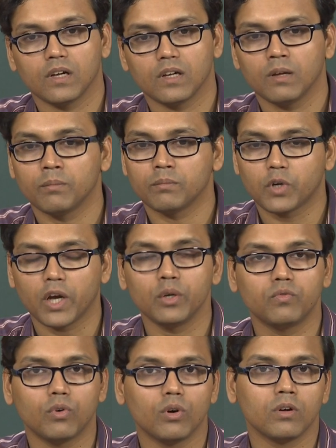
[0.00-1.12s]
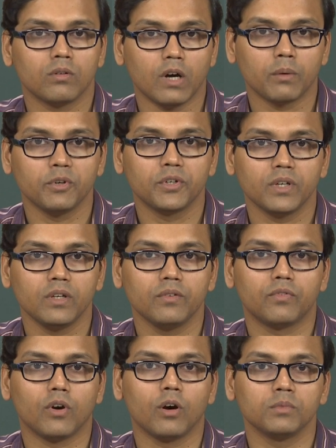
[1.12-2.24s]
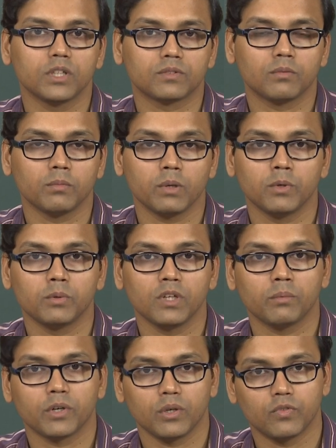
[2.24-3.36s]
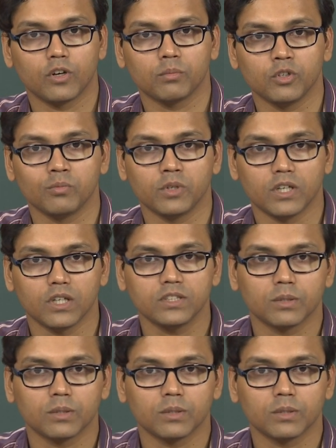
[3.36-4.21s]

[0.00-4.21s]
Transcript: I am trying to form arbitrarily form just from my memory I am trying to form a numerical.